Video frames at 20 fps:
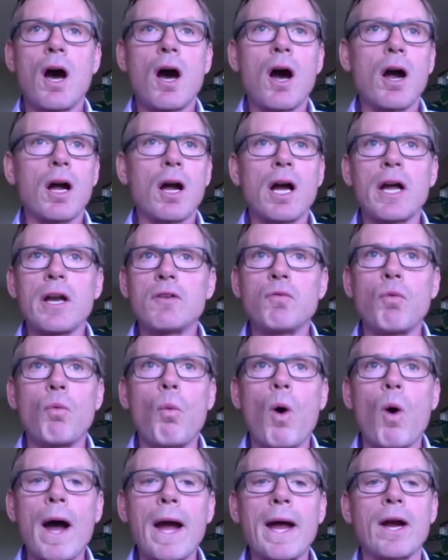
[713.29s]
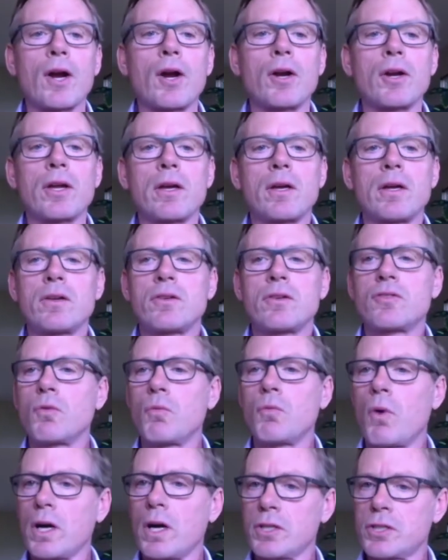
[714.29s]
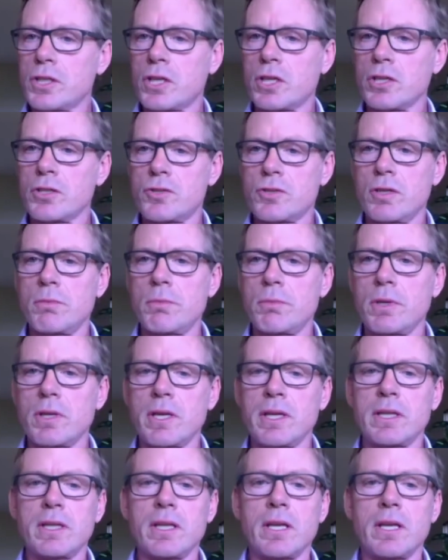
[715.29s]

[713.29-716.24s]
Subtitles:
are kind of wired to want to contribute